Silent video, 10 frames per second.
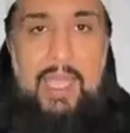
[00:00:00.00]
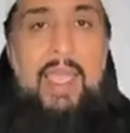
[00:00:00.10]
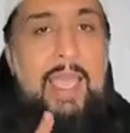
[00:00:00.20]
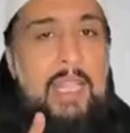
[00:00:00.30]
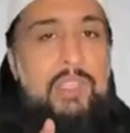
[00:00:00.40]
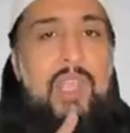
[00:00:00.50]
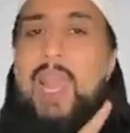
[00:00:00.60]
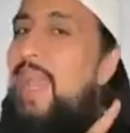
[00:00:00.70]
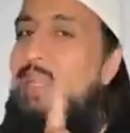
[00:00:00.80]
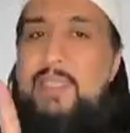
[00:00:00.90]
Eid
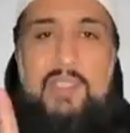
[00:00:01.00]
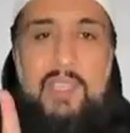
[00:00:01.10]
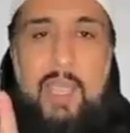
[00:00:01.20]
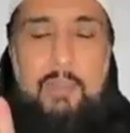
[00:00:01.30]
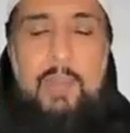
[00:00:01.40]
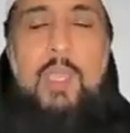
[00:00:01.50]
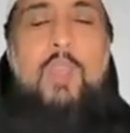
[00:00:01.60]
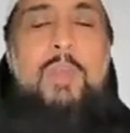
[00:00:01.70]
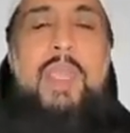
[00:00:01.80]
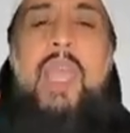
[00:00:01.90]
salah is the same.
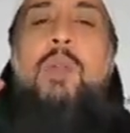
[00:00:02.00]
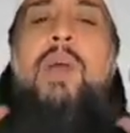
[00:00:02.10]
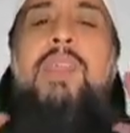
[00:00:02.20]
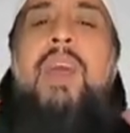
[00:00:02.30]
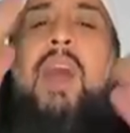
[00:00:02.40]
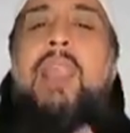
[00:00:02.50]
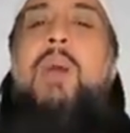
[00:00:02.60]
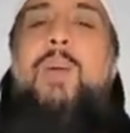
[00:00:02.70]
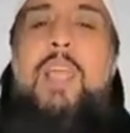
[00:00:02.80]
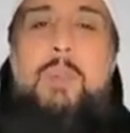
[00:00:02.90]
You begin with
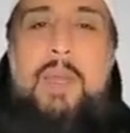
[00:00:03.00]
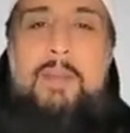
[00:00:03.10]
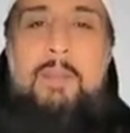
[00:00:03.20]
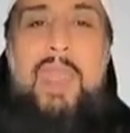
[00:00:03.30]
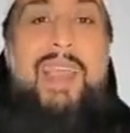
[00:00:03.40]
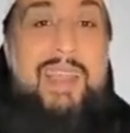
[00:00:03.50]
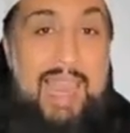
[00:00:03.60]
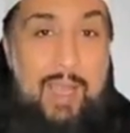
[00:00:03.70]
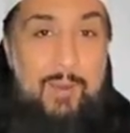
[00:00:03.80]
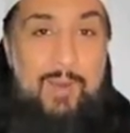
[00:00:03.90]
Allahu Akbar.
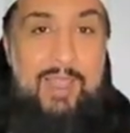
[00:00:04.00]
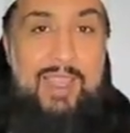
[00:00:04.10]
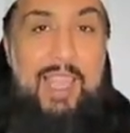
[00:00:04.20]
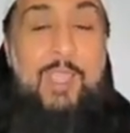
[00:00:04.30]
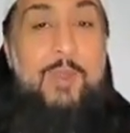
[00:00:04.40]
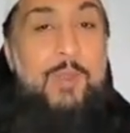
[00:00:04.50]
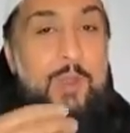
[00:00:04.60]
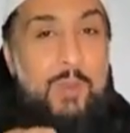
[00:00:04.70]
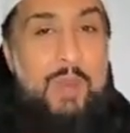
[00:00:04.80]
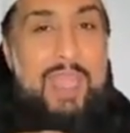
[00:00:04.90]
Now, you do
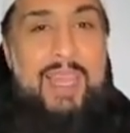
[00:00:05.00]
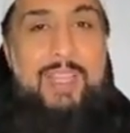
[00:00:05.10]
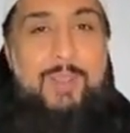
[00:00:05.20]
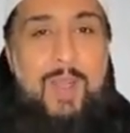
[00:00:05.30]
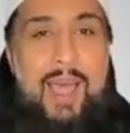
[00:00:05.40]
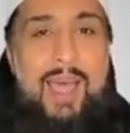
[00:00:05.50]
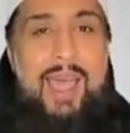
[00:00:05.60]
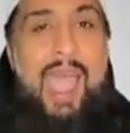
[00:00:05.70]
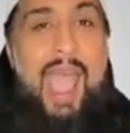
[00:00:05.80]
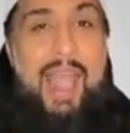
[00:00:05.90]
your beginning dua and